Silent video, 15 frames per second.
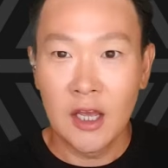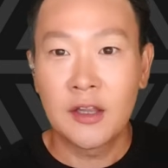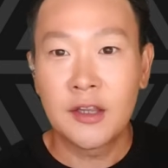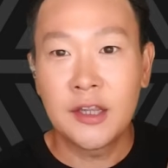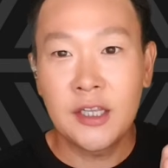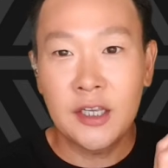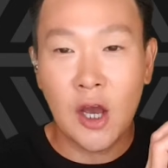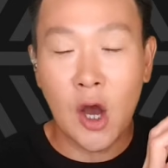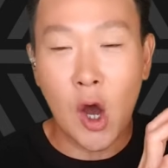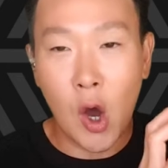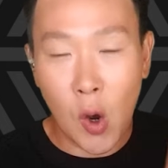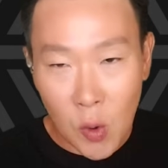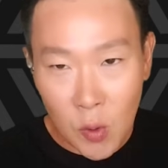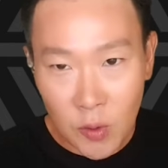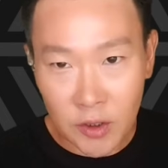The
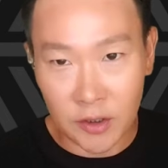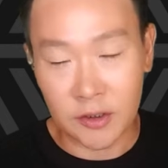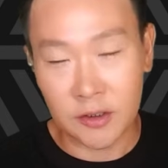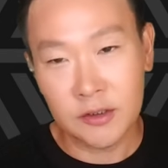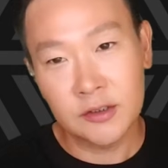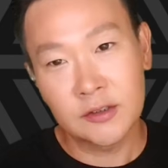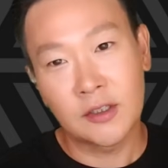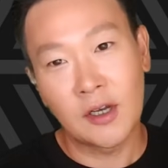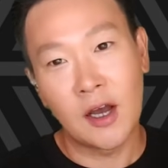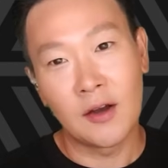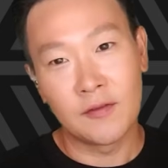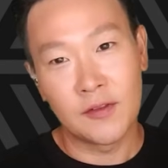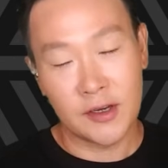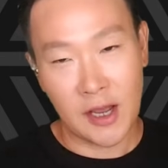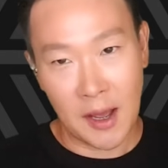owners
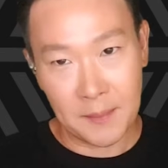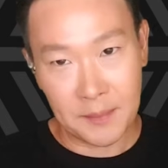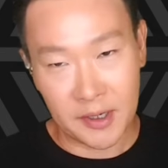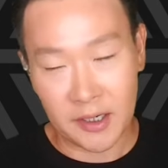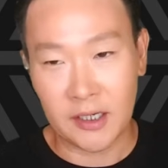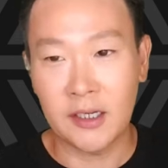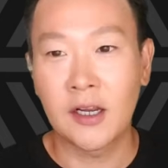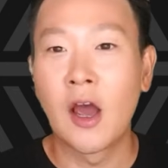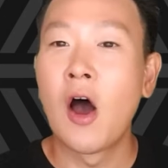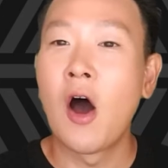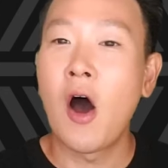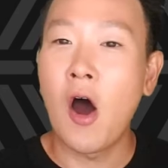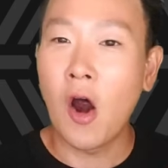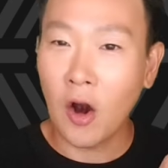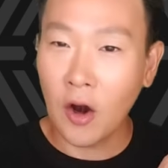of the company
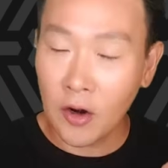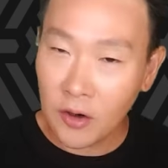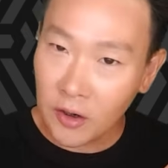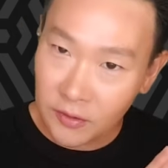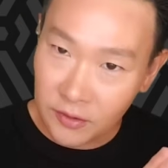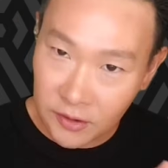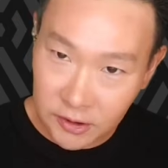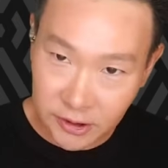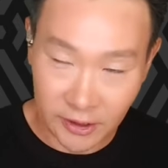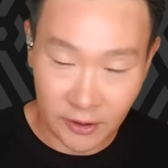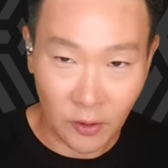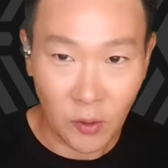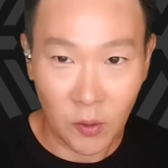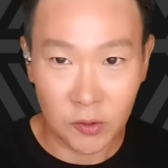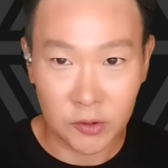are the
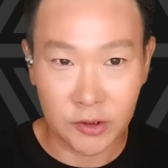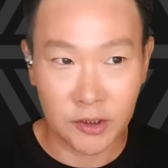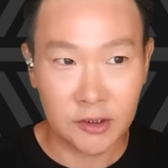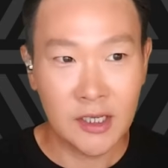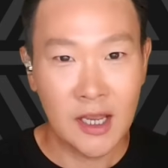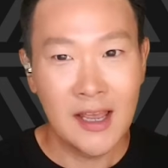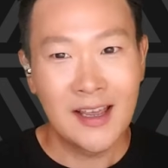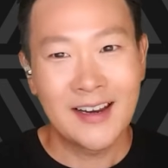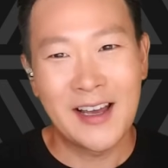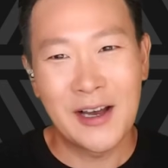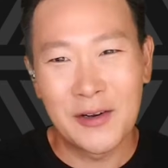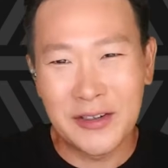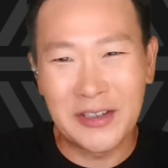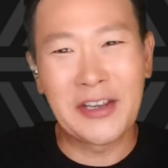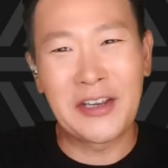shareholders. Now,
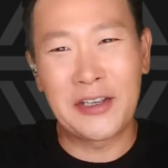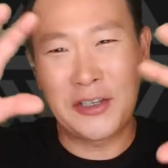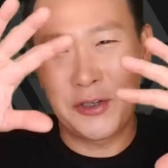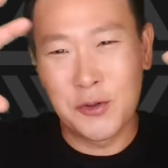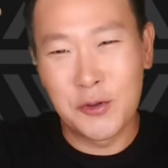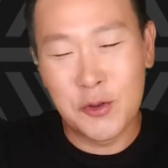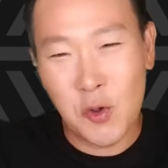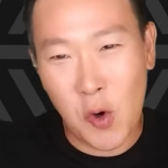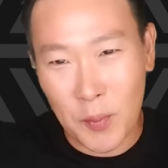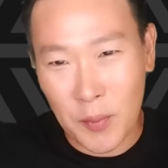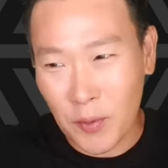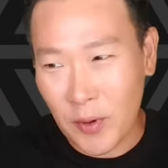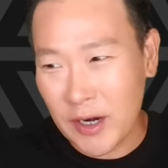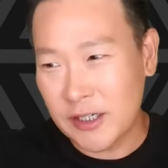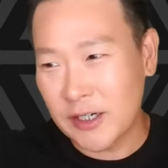in like a huge
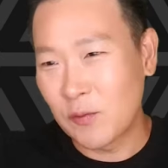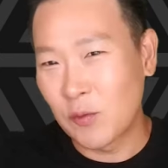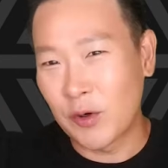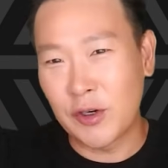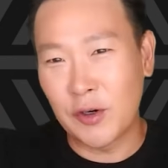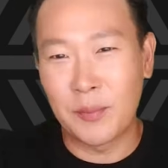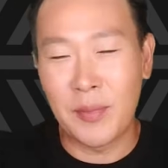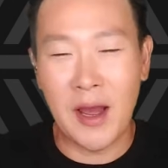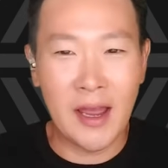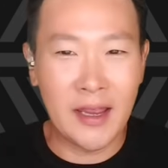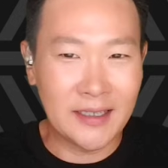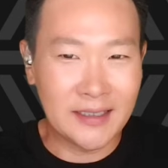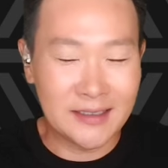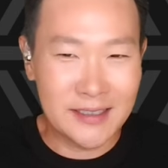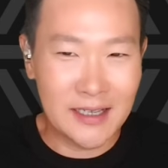corporation where you're
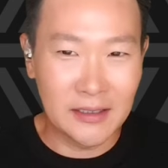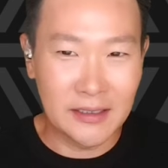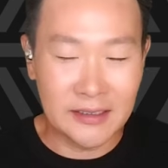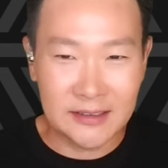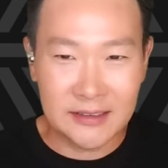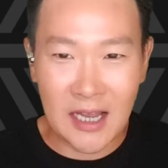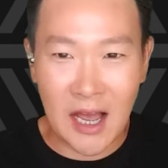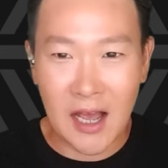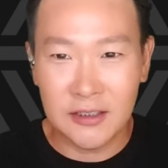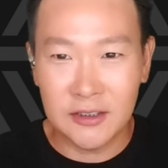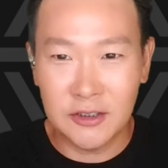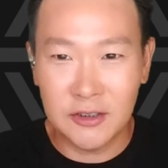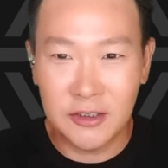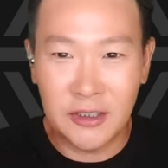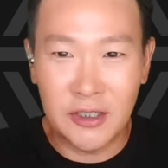buying and selling stocks,
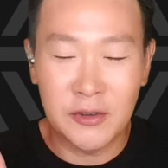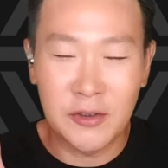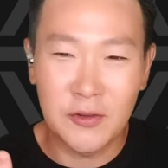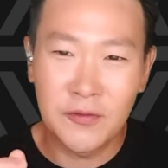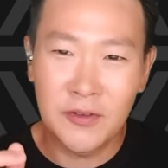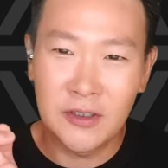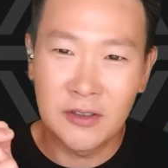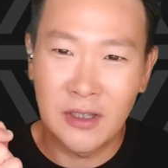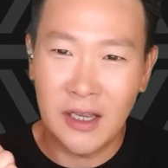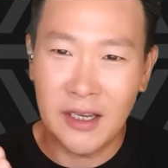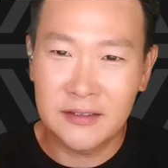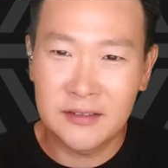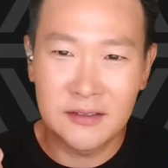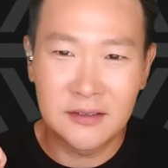you feel like,